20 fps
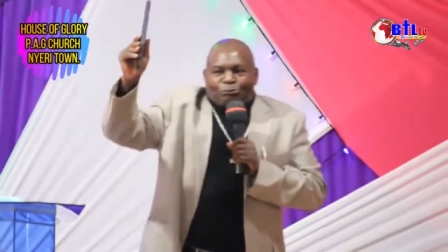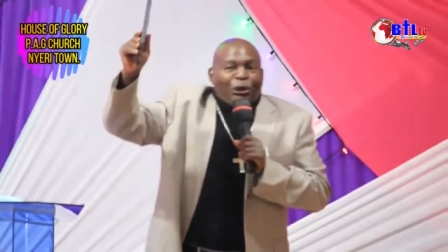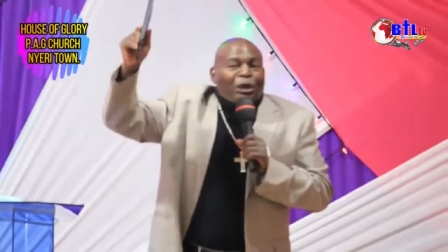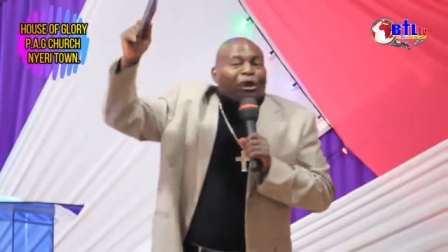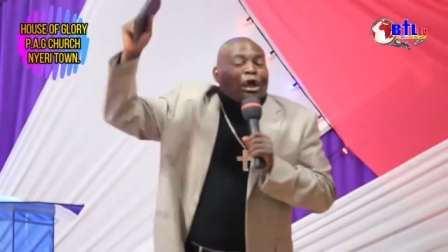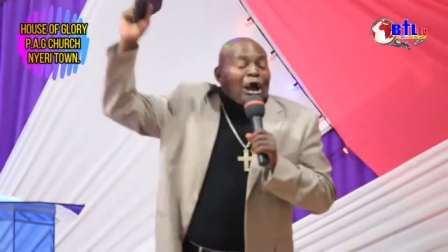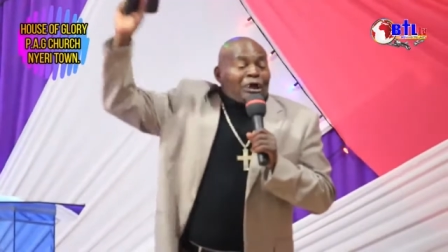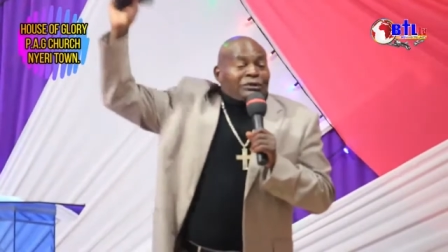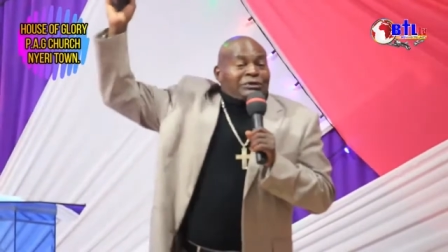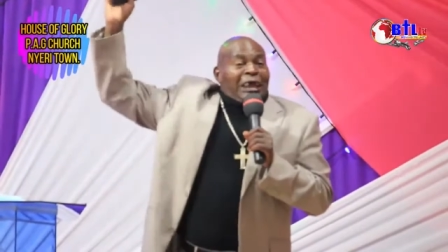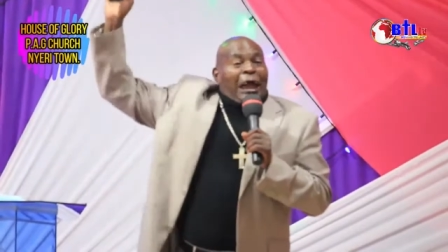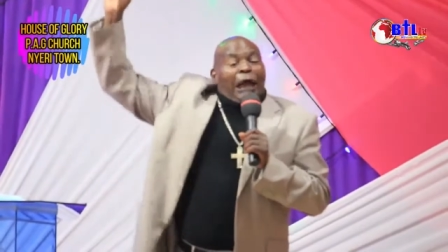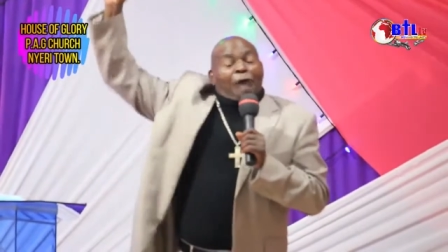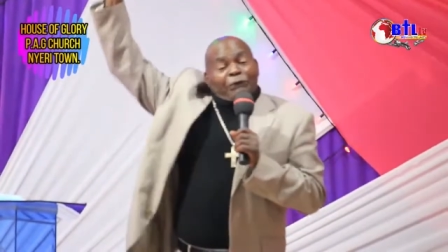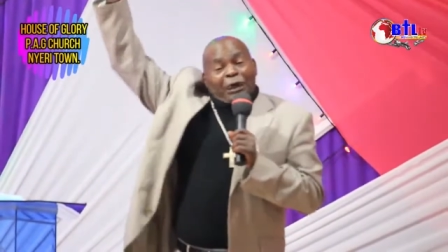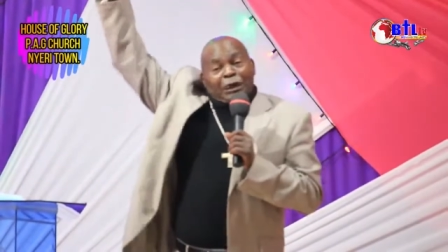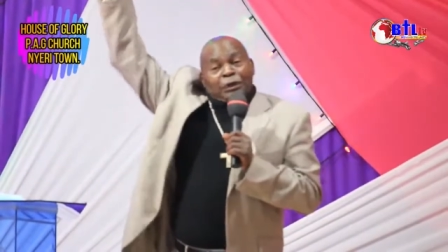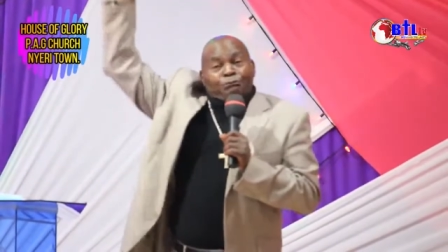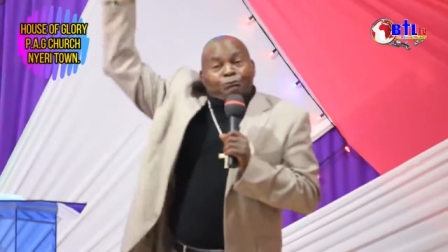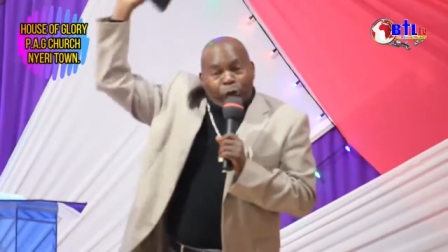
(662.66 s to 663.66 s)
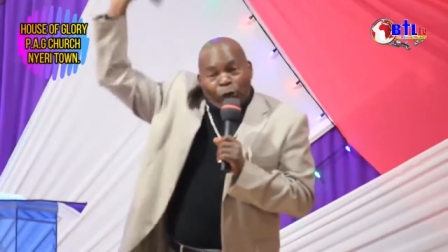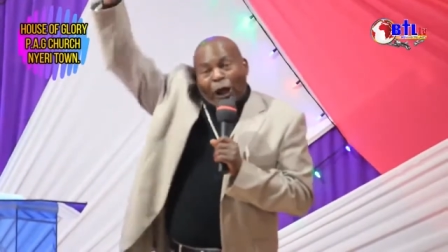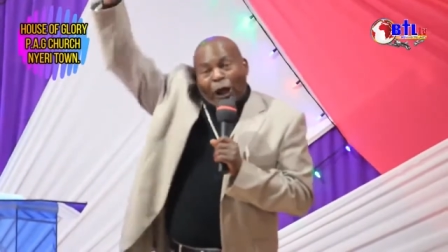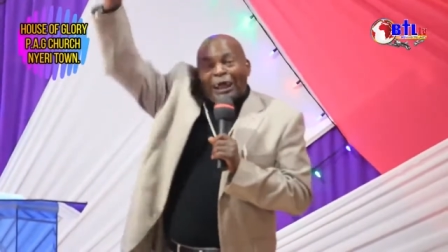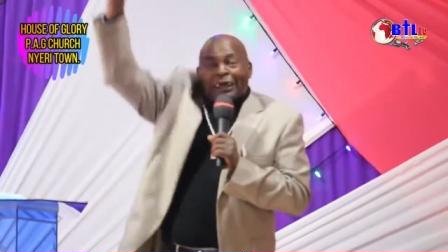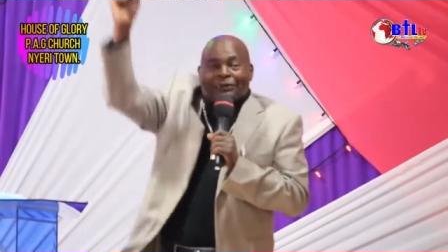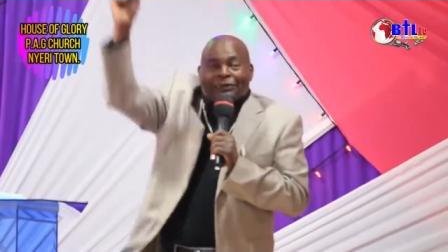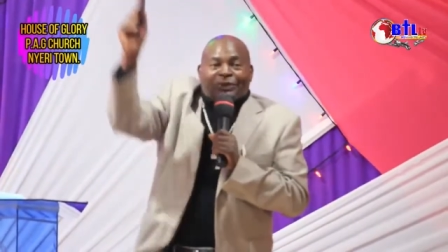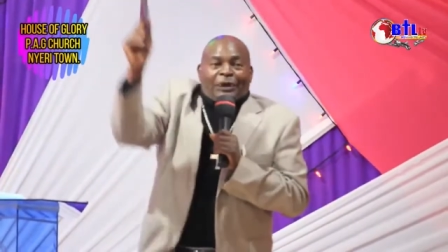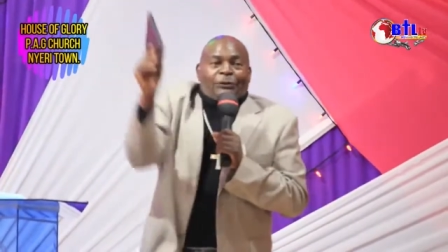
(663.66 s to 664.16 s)
because they are very
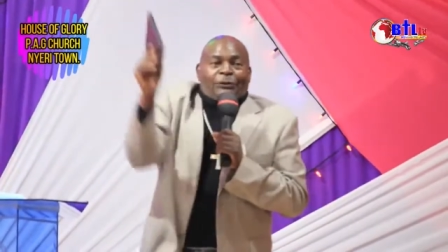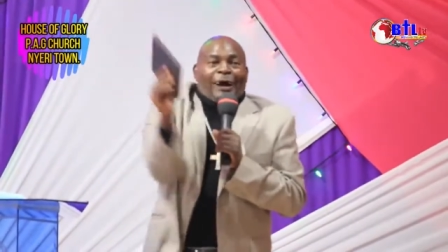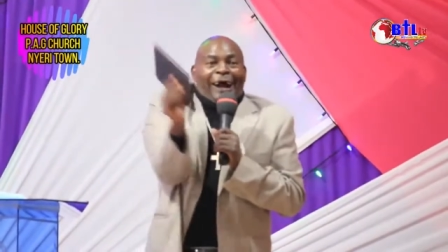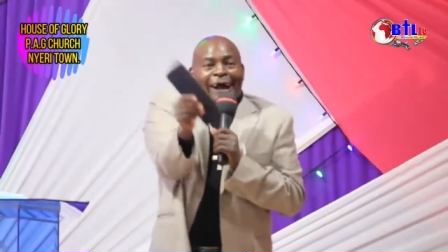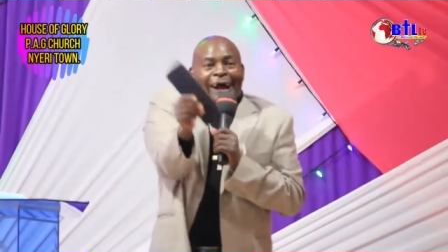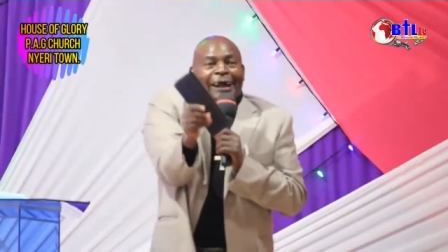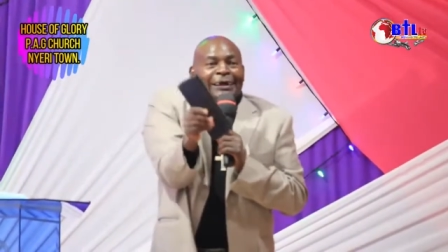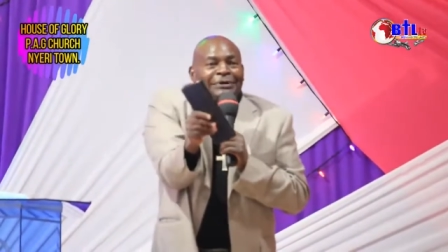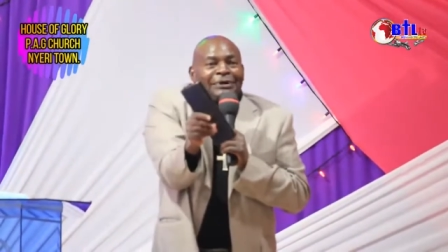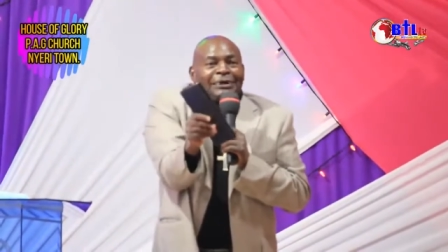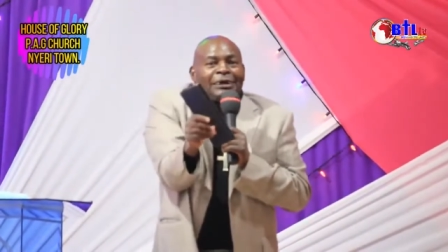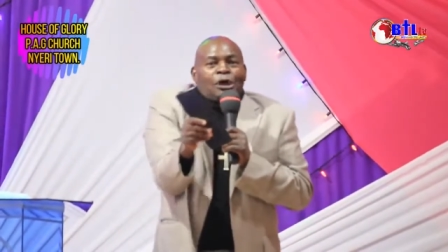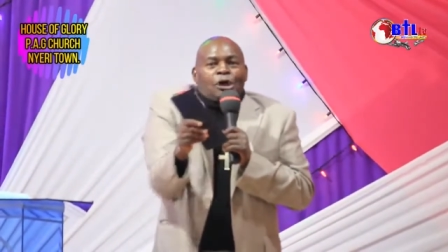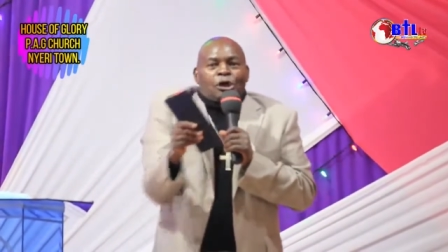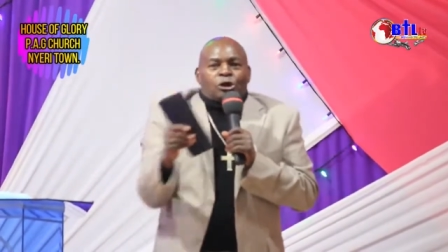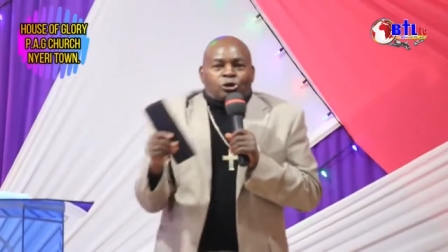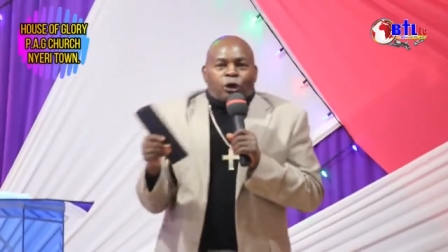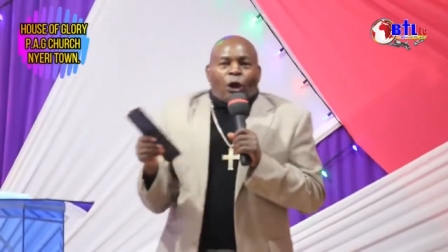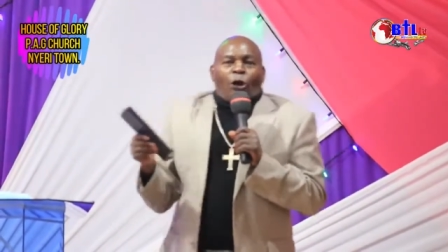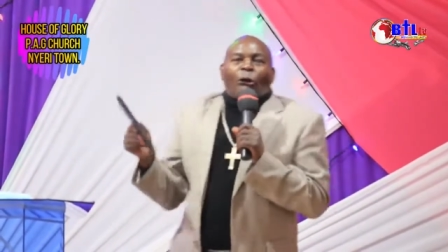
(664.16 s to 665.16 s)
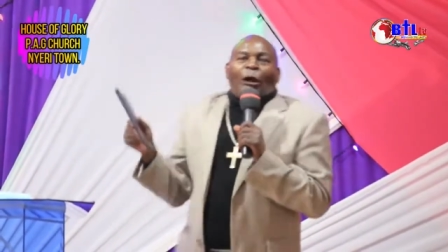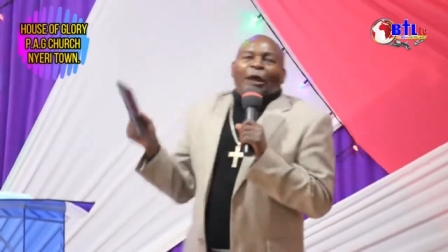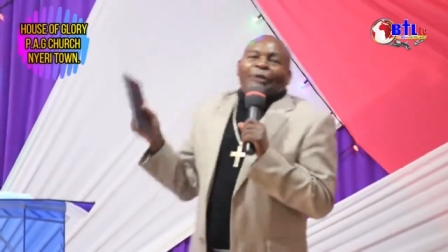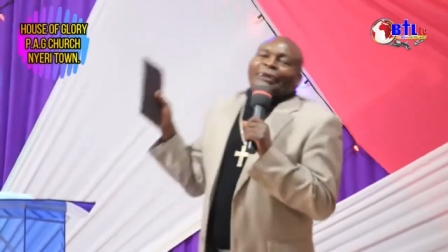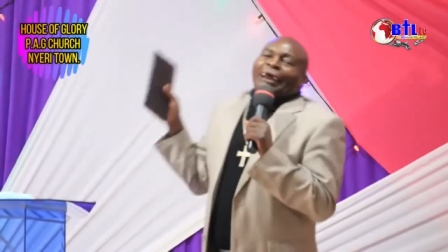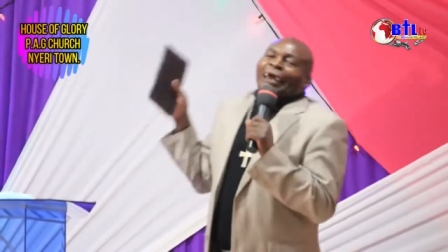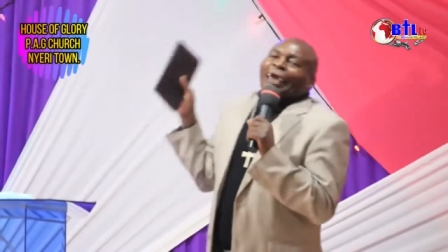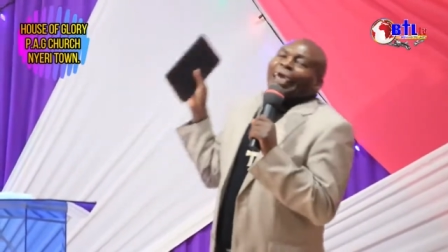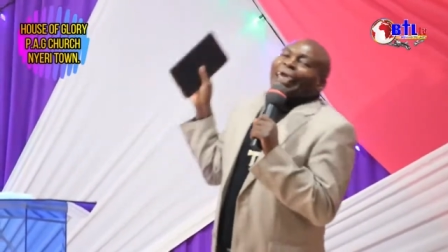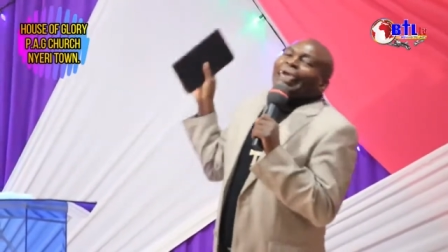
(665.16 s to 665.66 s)
poor in the word so
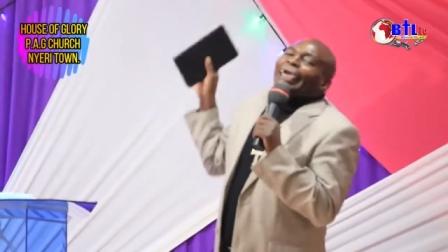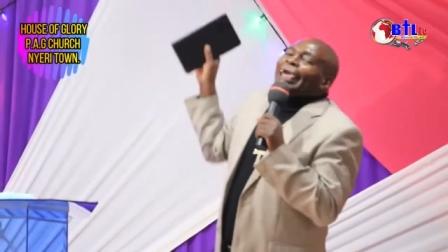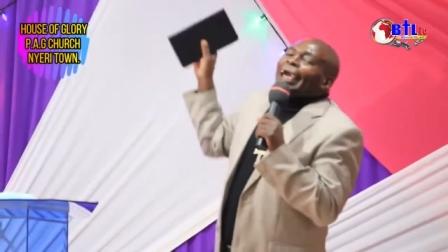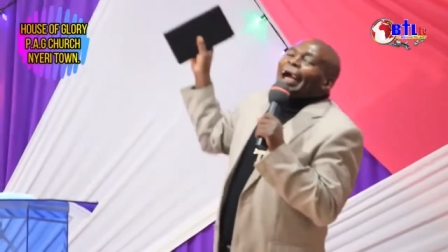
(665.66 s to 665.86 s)
when they